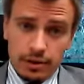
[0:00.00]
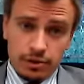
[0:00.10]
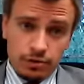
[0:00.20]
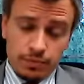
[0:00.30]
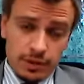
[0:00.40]

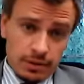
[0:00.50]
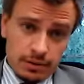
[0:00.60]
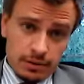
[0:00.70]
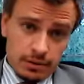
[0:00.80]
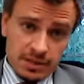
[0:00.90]

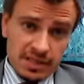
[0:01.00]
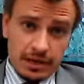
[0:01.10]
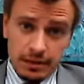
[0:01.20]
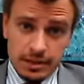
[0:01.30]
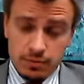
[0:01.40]
European
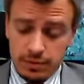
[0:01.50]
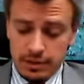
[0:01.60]
sales will